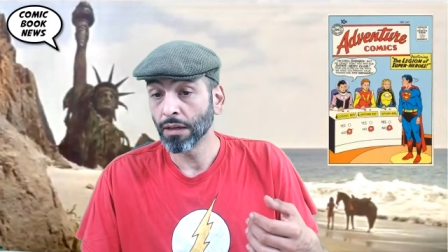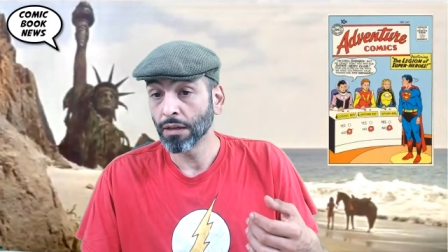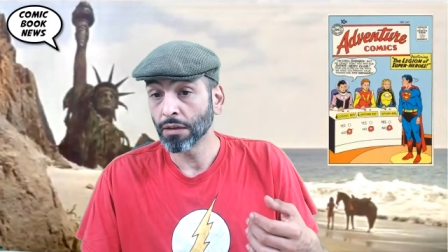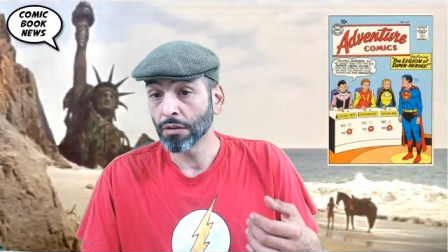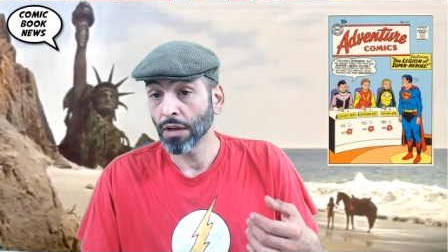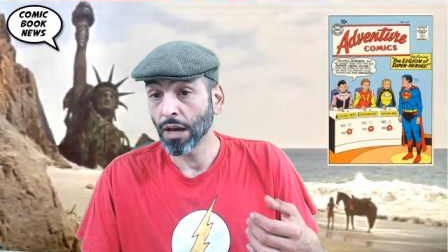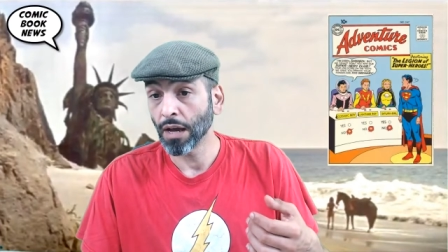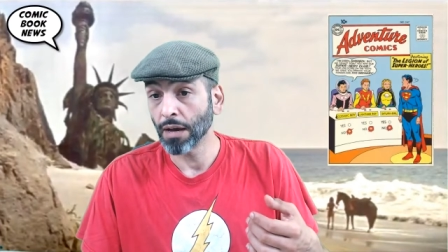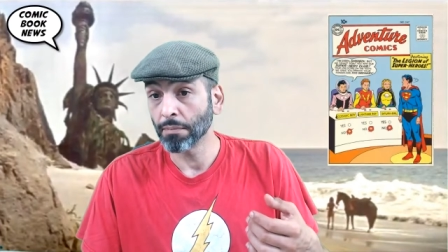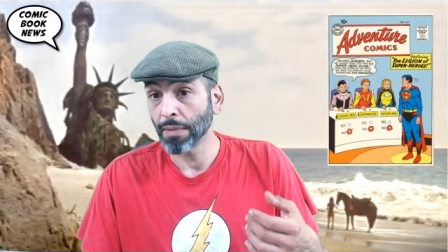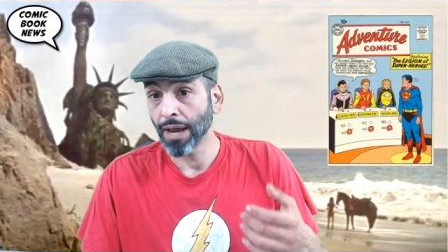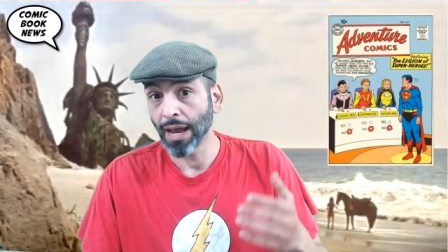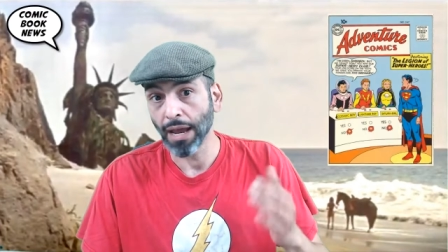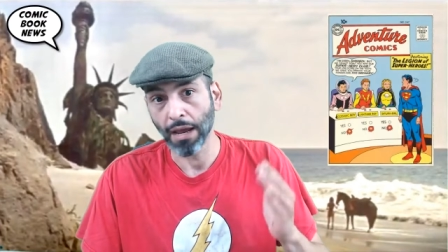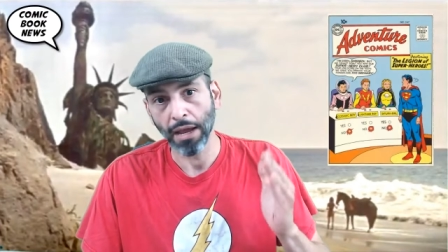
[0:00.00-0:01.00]
Um,
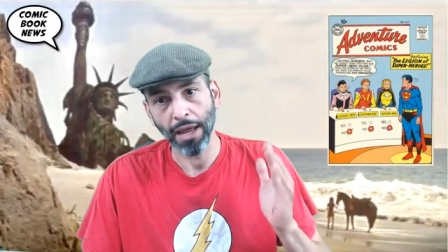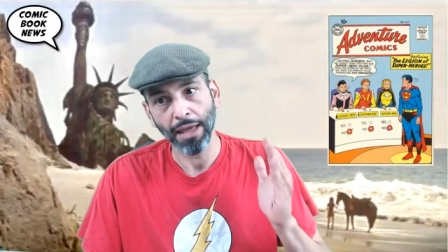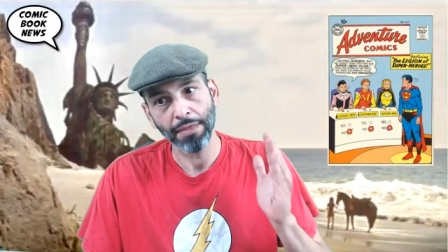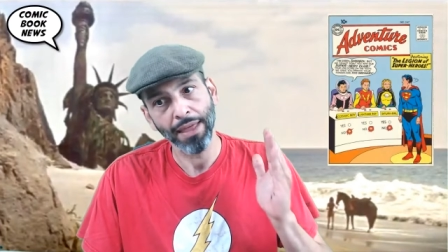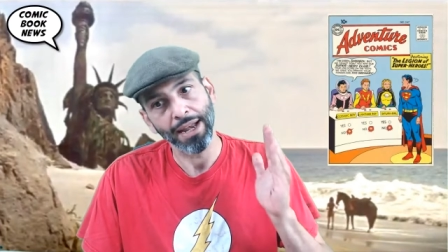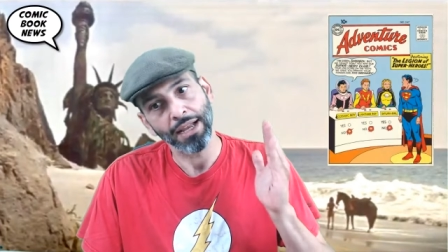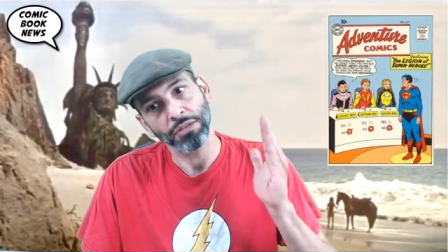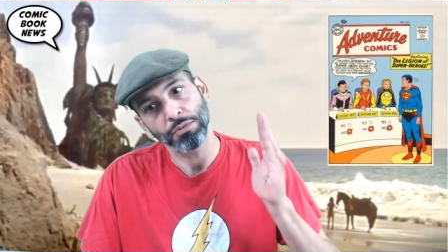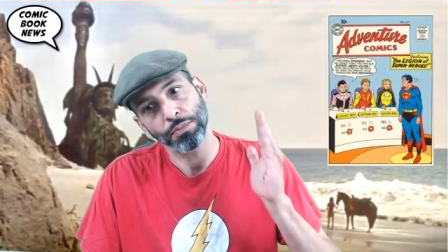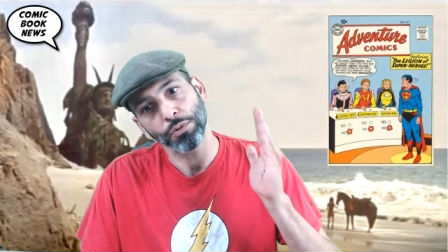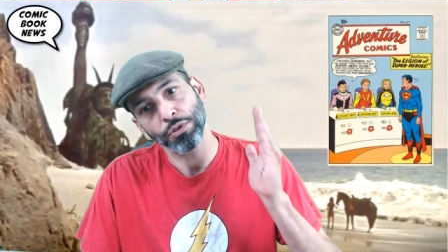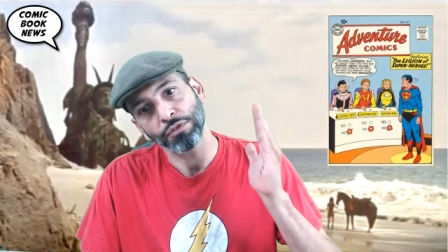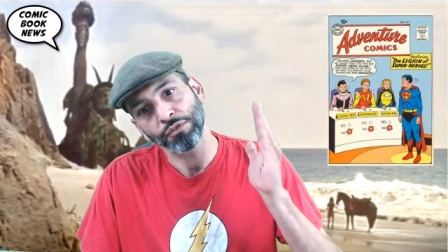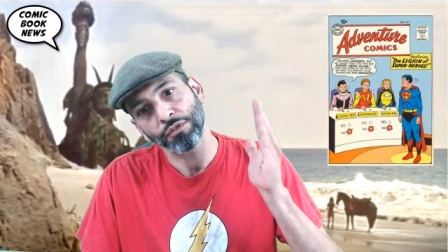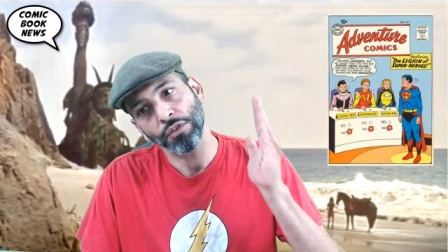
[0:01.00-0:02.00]
and then as we push
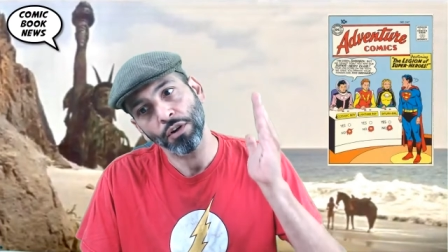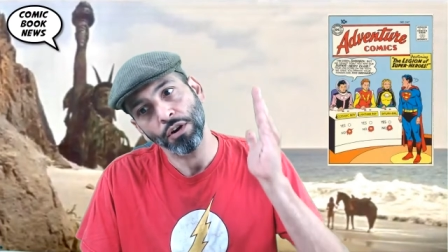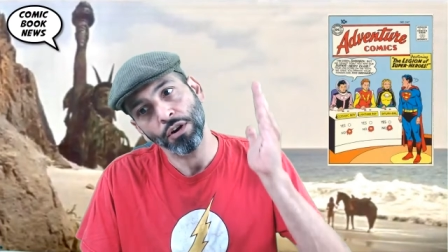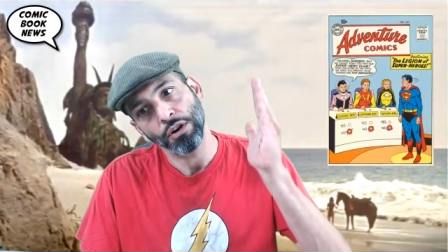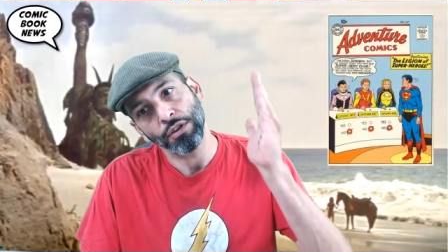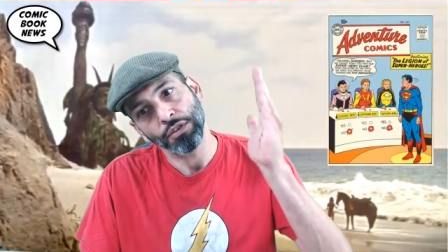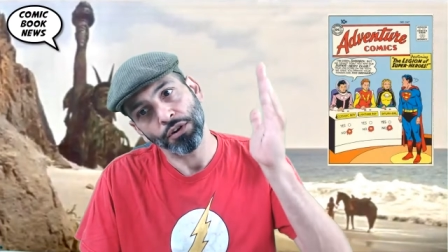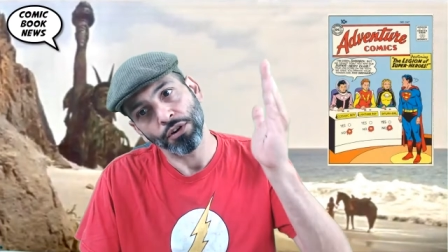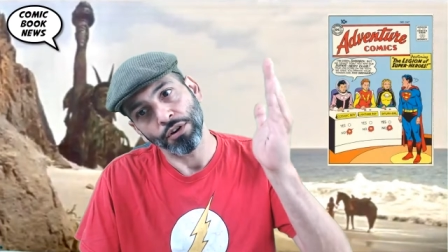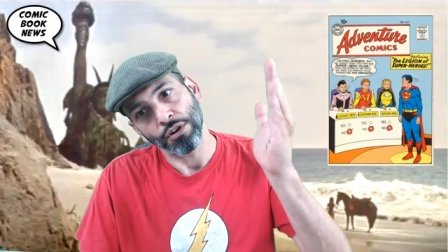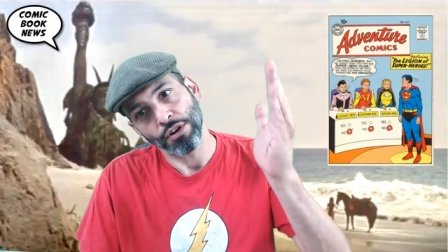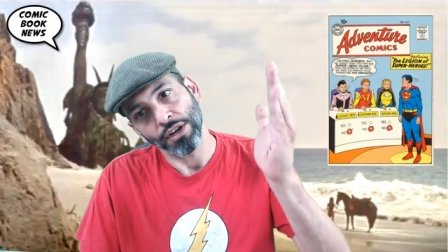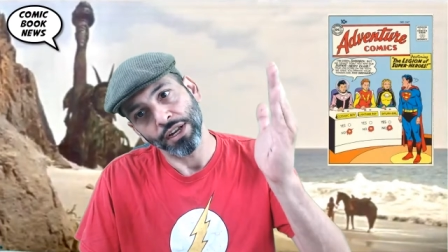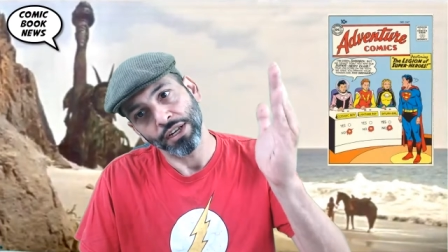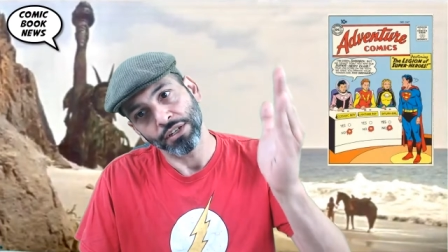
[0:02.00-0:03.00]
further
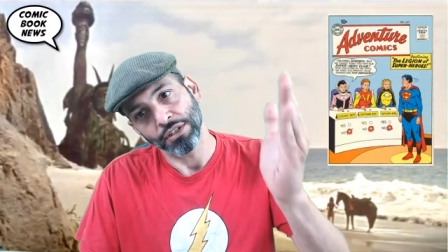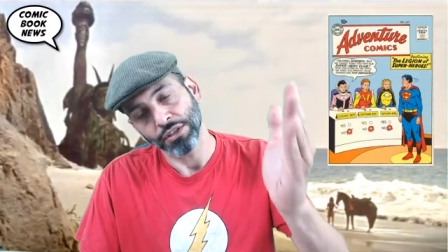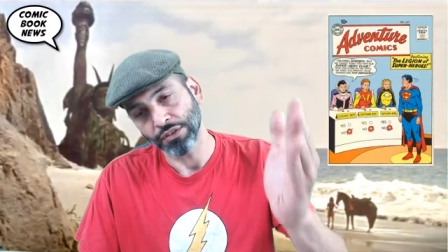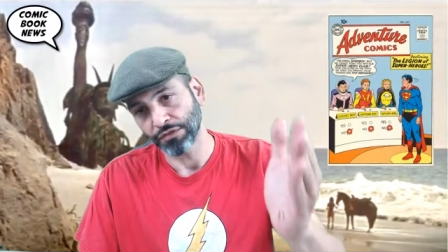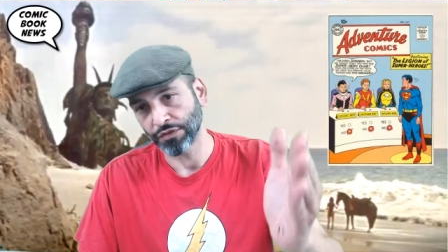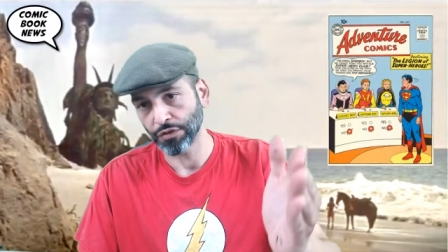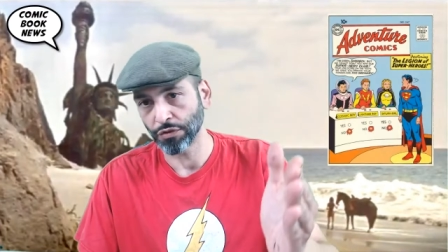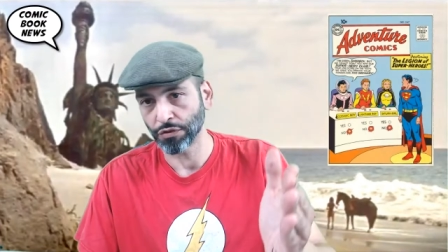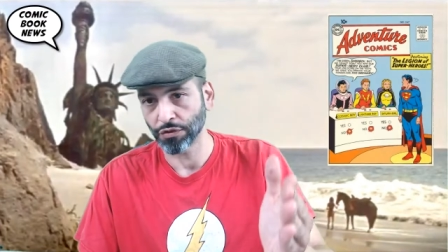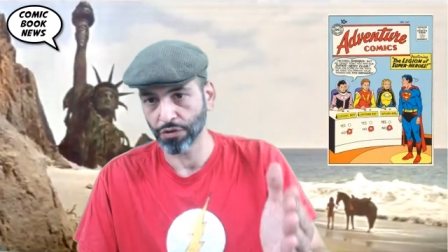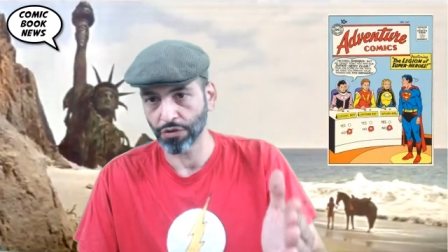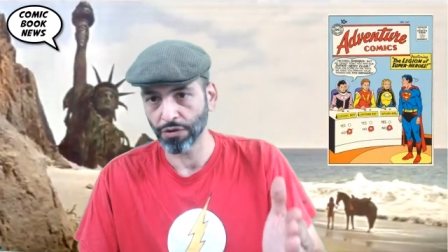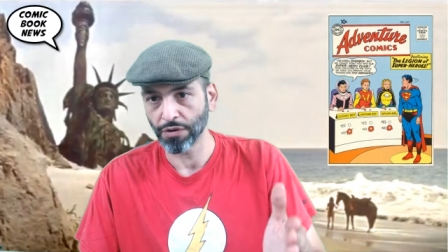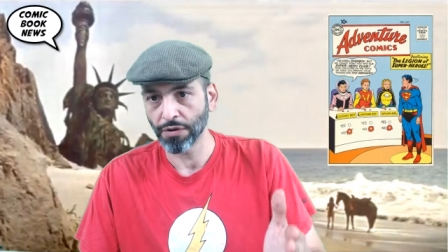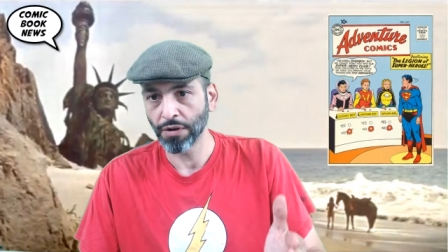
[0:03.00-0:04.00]
into the
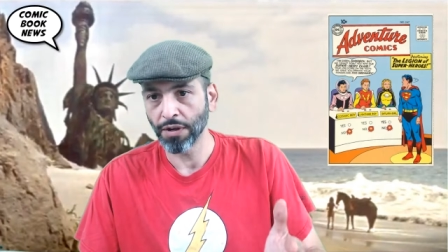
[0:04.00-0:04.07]
future,